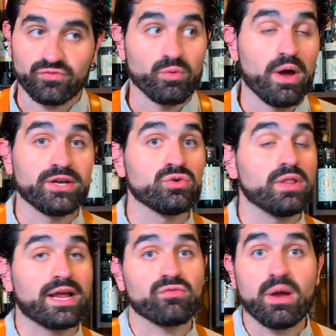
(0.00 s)
So if you want to
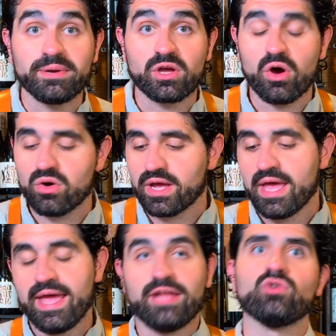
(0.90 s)
do like a rum and coke
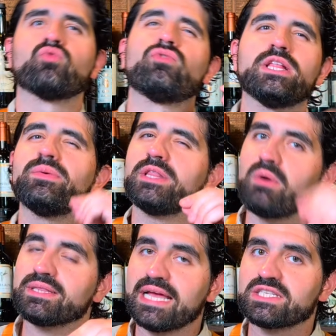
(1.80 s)
and you really,
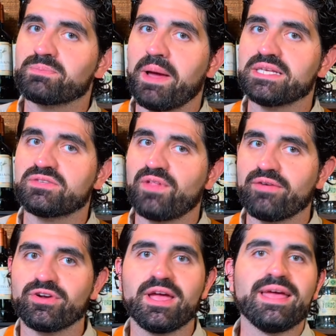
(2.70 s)
really want that spiced
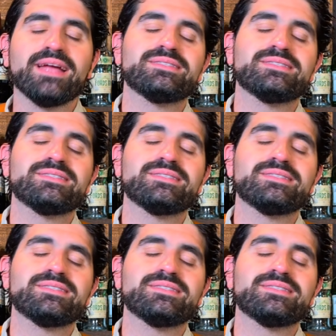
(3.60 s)
flavor,